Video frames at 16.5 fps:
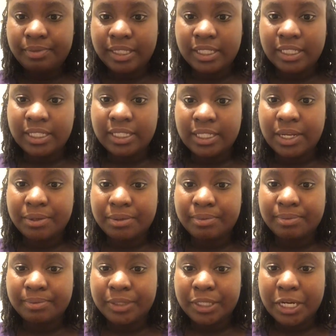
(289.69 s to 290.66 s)
Just don't,
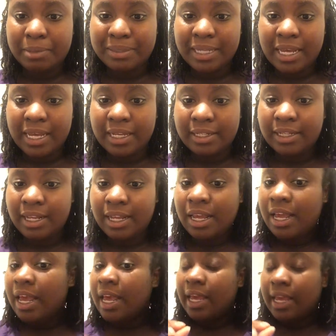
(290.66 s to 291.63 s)
you know what I'm saying?
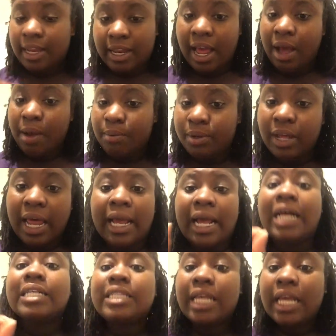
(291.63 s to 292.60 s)
Like
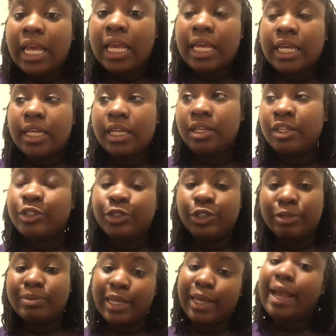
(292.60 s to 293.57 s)
I said, you know what I'm saying?